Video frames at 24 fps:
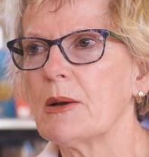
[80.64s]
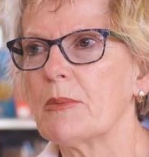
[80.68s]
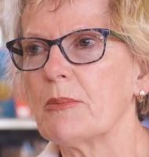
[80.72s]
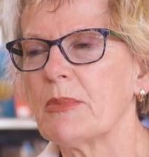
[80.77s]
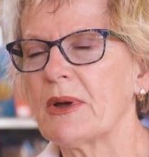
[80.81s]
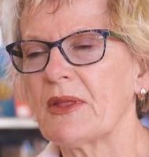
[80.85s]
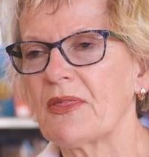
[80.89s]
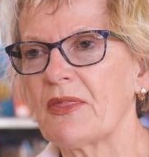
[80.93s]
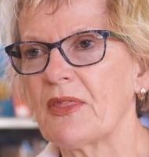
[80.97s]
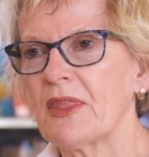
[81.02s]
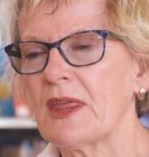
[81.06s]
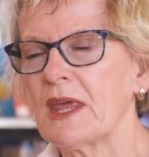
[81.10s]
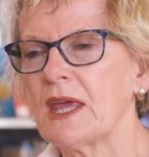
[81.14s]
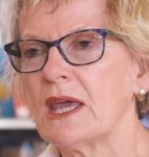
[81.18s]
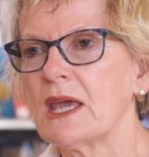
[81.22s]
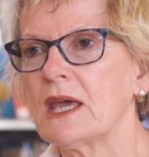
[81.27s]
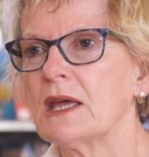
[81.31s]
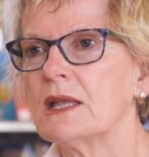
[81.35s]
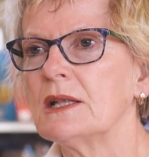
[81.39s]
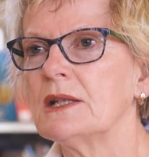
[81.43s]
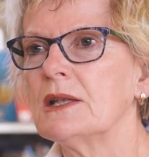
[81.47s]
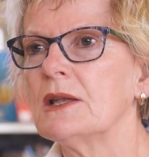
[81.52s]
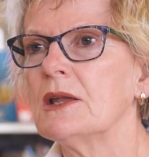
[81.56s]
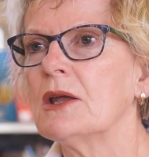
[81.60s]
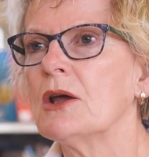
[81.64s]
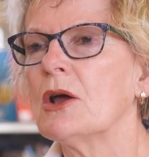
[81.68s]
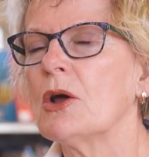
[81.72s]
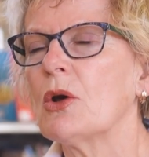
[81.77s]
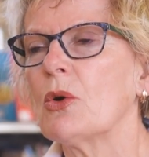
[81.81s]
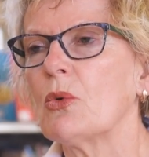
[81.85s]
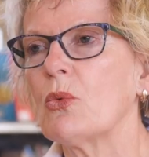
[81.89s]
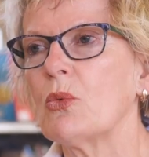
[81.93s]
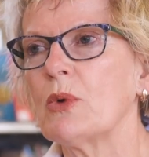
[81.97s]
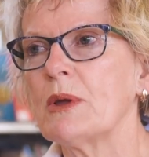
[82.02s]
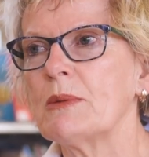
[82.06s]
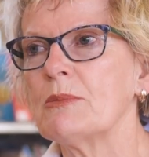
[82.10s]
But then
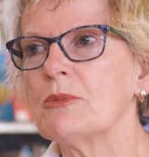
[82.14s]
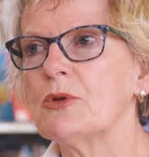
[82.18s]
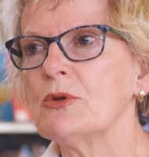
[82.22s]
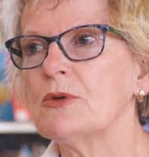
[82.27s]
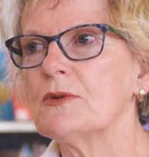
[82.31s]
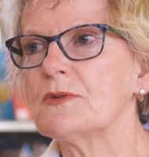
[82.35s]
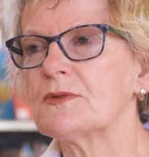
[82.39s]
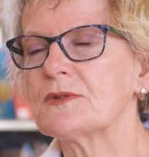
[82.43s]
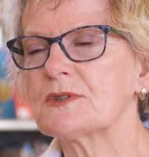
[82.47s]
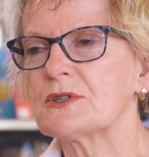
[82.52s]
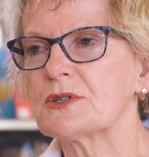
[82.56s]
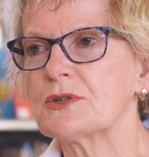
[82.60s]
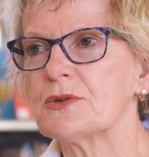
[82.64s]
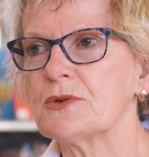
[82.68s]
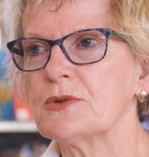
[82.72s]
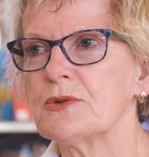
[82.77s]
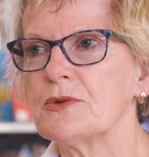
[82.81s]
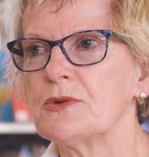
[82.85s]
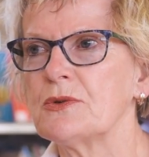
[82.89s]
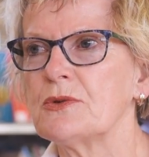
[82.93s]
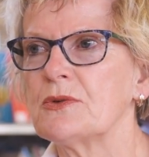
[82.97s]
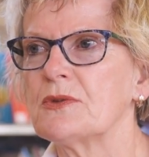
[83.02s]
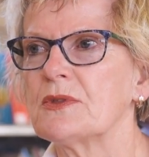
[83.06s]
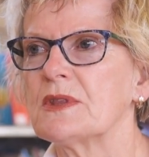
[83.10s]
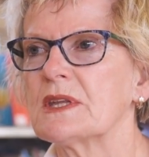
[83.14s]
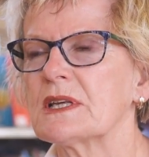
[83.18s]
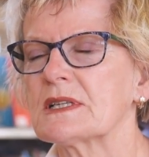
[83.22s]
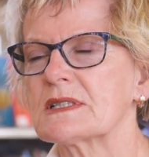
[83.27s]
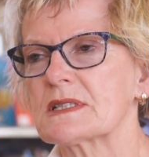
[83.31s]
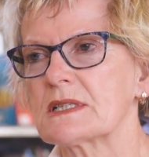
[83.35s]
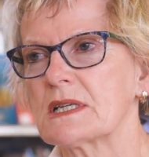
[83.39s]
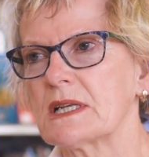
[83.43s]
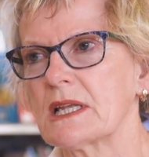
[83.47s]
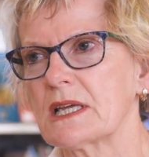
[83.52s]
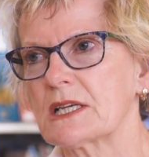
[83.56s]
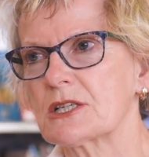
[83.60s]
we moved to the
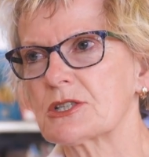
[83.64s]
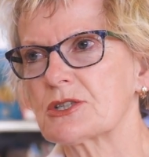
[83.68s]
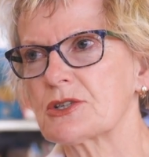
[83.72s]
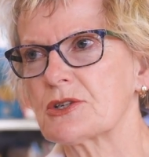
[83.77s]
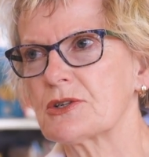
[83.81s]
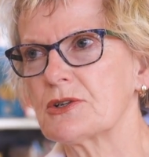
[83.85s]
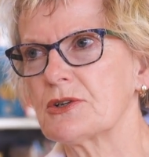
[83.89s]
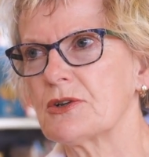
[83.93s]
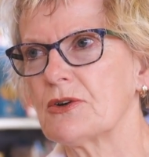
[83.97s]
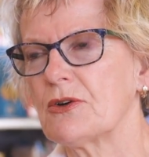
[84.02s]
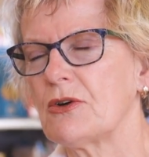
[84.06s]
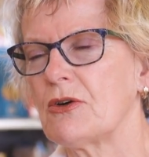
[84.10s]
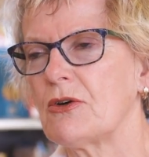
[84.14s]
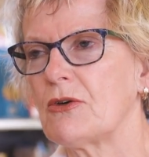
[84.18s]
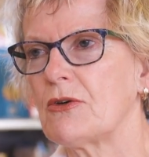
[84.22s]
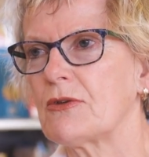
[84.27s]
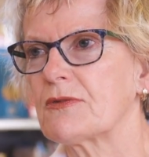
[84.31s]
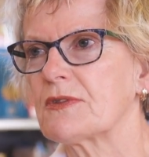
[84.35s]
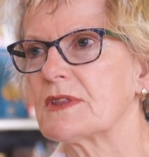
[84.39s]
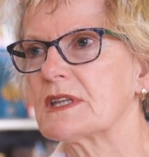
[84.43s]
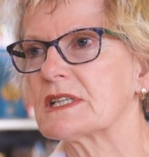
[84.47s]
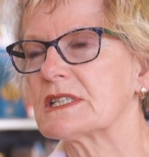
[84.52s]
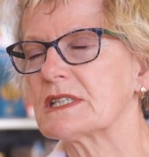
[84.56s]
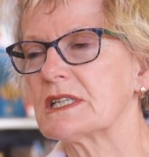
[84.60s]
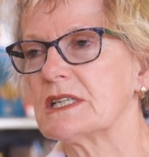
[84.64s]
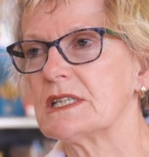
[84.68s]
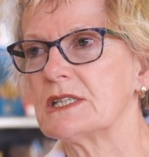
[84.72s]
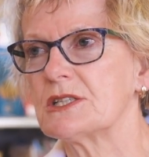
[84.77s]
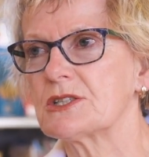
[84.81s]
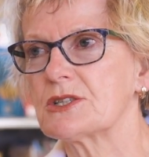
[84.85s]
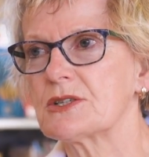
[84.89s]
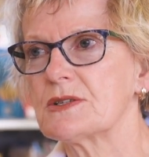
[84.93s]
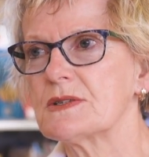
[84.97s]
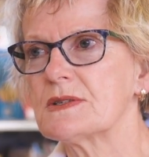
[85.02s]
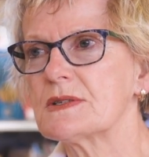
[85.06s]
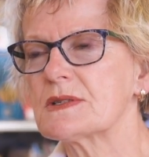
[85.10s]
selection of the
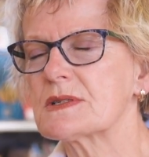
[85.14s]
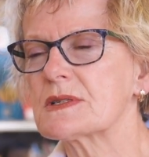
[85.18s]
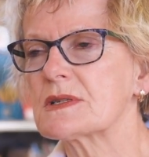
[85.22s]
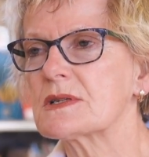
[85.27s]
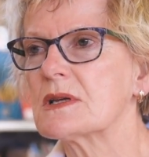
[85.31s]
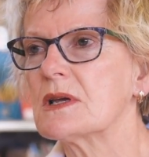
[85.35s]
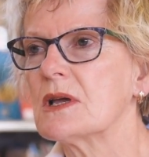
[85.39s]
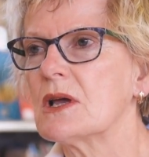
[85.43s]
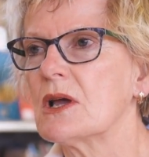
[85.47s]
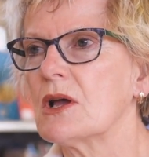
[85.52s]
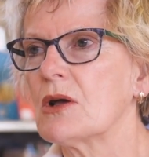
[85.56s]
teachers.